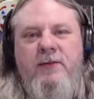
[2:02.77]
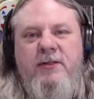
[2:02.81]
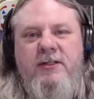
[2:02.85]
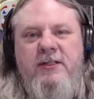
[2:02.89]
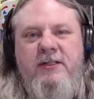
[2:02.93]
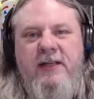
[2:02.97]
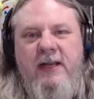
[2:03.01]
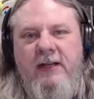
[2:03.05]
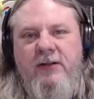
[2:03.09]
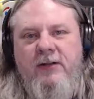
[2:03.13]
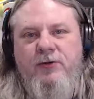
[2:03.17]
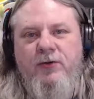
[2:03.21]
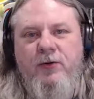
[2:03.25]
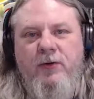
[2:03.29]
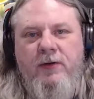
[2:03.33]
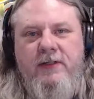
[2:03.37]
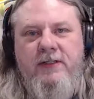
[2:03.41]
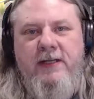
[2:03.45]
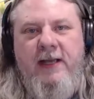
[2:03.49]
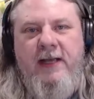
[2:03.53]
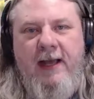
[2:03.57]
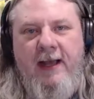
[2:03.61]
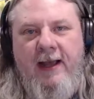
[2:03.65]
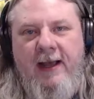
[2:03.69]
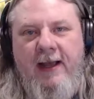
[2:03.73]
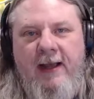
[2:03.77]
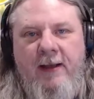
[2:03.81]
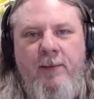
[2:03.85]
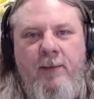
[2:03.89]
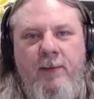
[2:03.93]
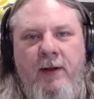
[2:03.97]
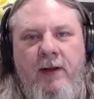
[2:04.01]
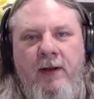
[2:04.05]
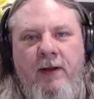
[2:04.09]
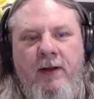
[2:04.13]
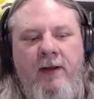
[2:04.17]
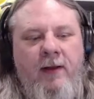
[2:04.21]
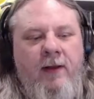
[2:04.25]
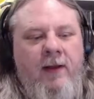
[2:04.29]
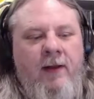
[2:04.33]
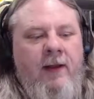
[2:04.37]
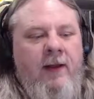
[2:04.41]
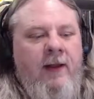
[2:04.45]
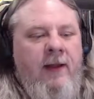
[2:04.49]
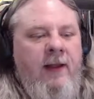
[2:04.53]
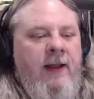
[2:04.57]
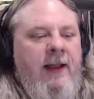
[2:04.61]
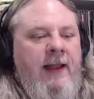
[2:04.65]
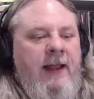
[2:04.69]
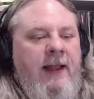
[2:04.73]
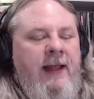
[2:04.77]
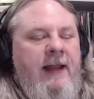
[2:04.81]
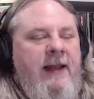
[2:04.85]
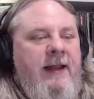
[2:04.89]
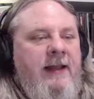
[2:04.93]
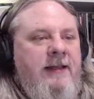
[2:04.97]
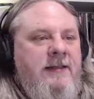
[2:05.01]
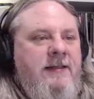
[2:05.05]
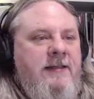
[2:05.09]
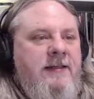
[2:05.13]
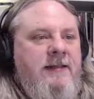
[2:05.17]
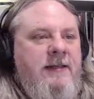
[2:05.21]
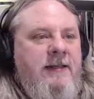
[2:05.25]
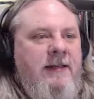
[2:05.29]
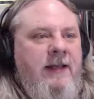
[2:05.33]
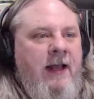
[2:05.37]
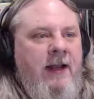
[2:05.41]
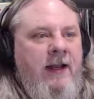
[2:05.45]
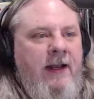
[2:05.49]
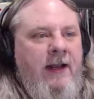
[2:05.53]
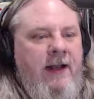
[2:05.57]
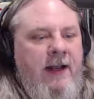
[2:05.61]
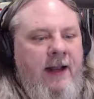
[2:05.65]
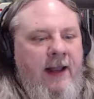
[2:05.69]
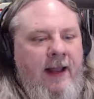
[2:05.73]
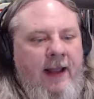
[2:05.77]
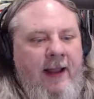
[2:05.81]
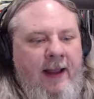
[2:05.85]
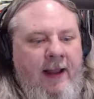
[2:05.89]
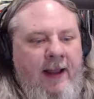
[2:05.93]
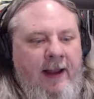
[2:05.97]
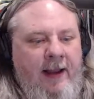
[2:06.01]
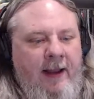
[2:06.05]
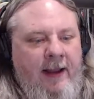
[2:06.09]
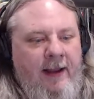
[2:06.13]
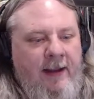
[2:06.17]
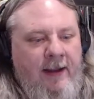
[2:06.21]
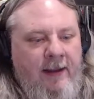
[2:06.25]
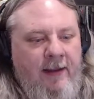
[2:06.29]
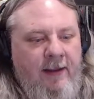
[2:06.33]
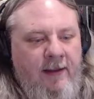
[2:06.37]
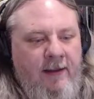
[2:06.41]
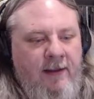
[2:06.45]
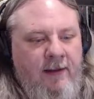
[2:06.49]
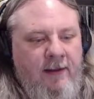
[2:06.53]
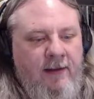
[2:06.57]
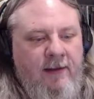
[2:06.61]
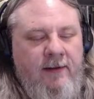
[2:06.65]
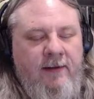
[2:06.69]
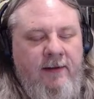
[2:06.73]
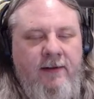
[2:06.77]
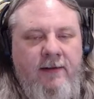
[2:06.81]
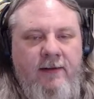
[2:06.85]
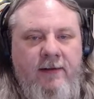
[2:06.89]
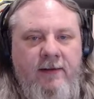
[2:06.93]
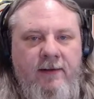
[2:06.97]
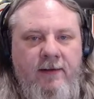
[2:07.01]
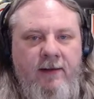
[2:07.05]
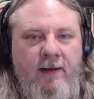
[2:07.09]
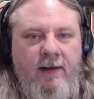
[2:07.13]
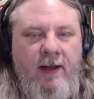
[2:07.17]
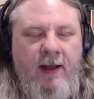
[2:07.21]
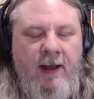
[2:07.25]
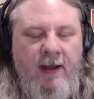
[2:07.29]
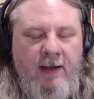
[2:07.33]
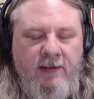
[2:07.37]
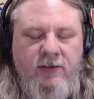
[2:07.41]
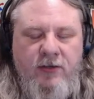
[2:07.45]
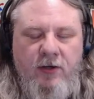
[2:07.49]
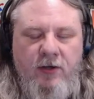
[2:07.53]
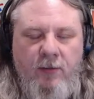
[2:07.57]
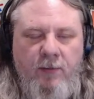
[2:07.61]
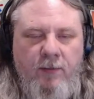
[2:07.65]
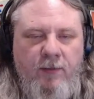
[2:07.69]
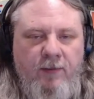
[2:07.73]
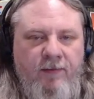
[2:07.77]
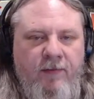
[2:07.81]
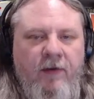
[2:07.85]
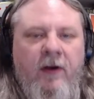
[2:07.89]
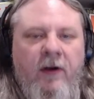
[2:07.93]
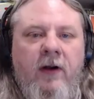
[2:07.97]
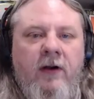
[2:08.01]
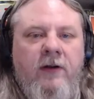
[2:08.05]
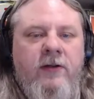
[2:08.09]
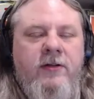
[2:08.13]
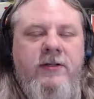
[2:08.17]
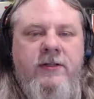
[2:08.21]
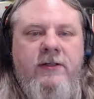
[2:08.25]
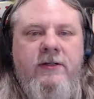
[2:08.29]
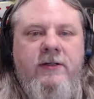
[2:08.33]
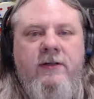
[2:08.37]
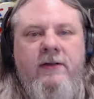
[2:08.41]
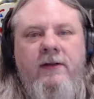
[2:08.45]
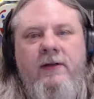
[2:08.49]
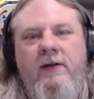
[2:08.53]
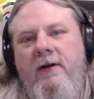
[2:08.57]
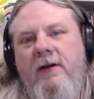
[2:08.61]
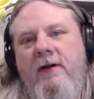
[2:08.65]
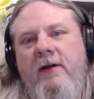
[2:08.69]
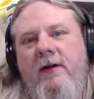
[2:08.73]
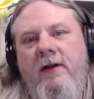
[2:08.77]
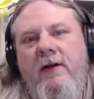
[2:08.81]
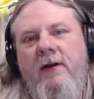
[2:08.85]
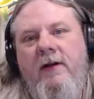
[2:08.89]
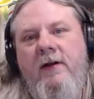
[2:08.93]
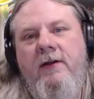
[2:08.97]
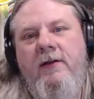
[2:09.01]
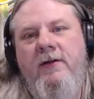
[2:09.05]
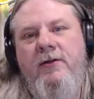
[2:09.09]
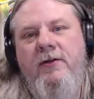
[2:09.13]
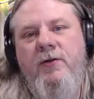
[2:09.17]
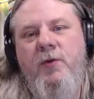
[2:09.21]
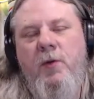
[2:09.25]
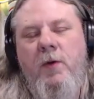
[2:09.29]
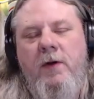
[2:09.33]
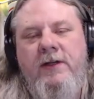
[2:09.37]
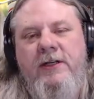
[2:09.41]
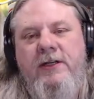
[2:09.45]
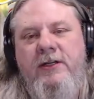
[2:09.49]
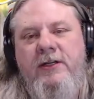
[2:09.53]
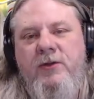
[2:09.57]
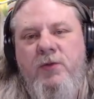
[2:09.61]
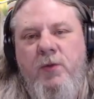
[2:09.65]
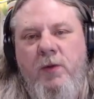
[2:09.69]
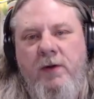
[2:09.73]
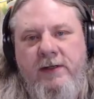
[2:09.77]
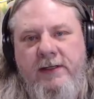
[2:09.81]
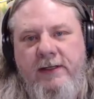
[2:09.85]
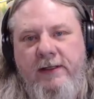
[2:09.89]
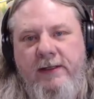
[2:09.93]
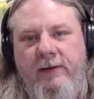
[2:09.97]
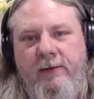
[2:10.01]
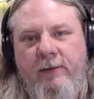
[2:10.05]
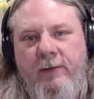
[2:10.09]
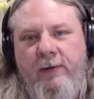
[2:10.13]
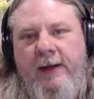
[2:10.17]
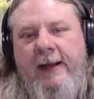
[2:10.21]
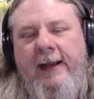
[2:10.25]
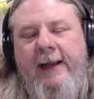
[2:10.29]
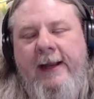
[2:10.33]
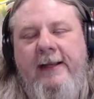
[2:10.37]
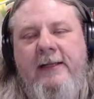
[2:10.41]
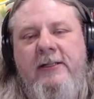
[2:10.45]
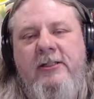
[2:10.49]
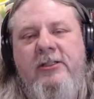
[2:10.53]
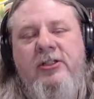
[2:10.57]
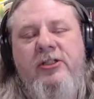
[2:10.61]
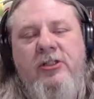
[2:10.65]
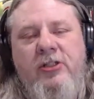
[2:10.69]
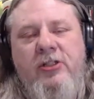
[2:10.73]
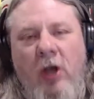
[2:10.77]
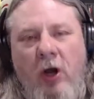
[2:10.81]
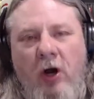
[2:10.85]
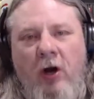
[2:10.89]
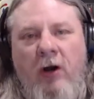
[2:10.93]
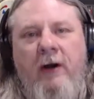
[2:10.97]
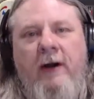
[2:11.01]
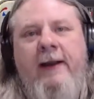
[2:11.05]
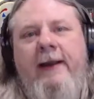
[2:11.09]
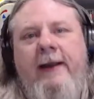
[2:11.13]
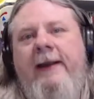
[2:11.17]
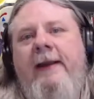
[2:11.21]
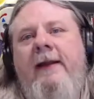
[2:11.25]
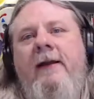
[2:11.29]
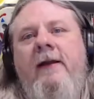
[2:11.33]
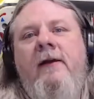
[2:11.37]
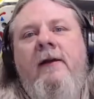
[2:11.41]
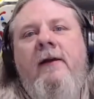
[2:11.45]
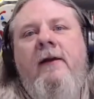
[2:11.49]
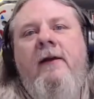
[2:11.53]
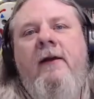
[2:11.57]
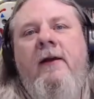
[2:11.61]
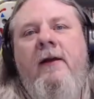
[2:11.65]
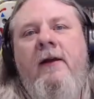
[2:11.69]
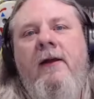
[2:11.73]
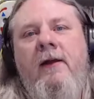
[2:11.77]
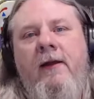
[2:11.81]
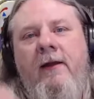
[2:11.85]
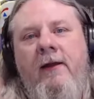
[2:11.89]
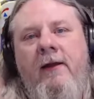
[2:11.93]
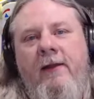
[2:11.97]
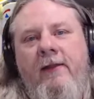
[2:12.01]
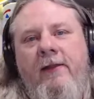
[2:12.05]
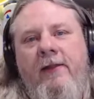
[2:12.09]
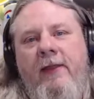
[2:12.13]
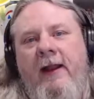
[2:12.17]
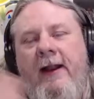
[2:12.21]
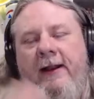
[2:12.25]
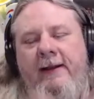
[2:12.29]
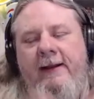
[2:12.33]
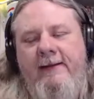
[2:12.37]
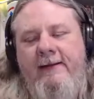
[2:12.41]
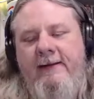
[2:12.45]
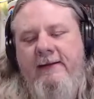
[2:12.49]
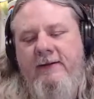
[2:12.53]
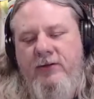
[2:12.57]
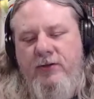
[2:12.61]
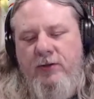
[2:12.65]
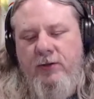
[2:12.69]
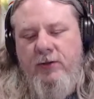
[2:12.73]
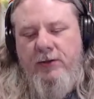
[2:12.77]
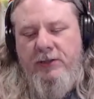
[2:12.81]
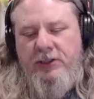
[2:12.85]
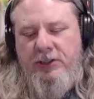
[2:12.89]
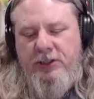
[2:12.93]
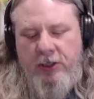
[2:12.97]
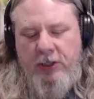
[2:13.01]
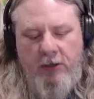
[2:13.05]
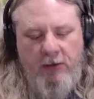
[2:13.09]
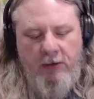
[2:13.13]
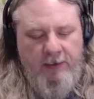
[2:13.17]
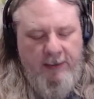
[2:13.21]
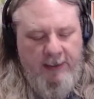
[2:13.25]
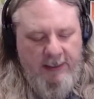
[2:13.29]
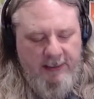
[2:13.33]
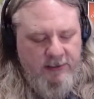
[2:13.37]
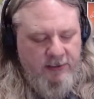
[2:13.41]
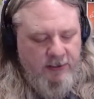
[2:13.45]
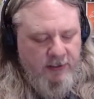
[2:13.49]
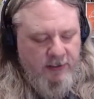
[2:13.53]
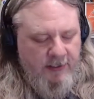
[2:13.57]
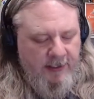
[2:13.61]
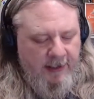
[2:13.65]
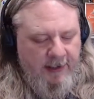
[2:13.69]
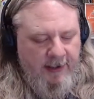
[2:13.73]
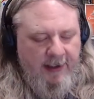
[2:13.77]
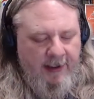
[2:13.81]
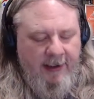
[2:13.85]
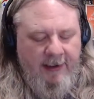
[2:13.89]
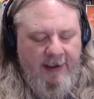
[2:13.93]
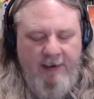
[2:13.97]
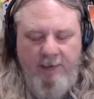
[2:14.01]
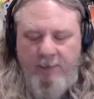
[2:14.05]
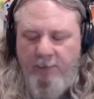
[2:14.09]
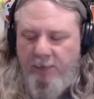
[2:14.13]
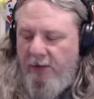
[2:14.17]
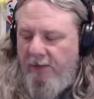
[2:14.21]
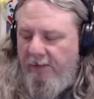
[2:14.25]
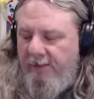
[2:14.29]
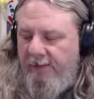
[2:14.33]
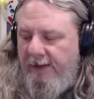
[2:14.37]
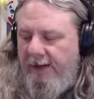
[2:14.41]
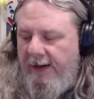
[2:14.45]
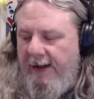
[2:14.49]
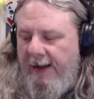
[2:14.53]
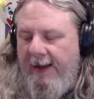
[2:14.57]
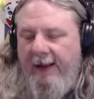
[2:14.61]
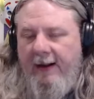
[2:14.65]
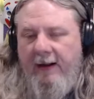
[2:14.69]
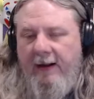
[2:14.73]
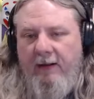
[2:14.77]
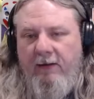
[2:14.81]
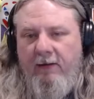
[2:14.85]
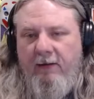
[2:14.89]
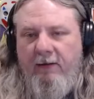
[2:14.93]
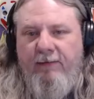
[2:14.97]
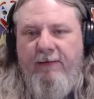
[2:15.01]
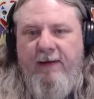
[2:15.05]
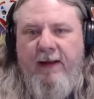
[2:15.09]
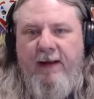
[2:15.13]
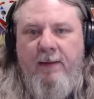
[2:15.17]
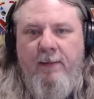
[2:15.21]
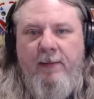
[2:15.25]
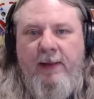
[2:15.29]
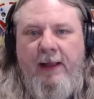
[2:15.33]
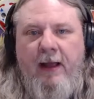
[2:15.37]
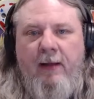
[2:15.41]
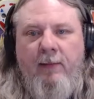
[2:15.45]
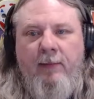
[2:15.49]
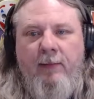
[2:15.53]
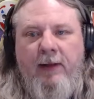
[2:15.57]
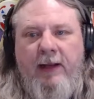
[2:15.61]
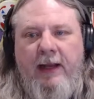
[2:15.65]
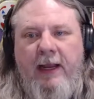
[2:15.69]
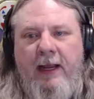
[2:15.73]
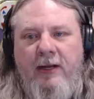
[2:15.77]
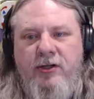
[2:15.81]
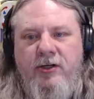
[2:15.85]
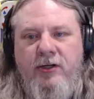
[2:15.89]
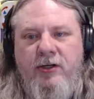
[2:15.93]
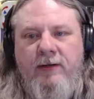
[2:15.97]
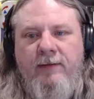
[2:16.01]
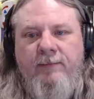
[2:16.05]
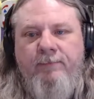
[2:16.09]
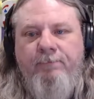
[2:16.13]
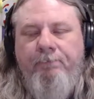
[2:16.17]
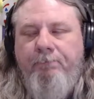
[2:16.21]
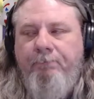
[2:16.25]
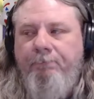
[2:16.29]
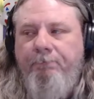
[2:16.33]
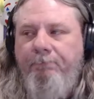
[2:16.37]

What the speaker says: Central Time. It is Sunday, October 1st, 2023. Sorry that I didn't do a show yesterday. I had to move it. I had a little family obligation.